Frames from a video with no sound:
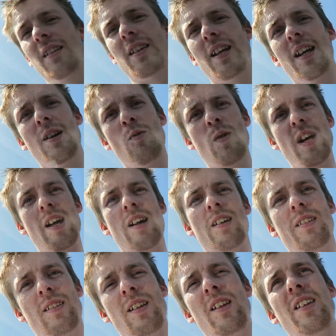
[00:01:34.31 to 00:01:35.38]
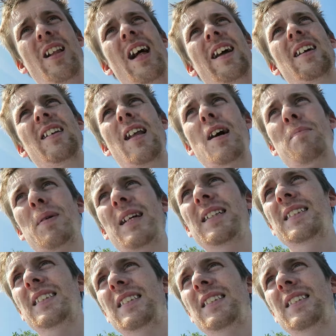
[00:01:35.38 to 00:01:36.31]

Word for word: They can wear with like nappies,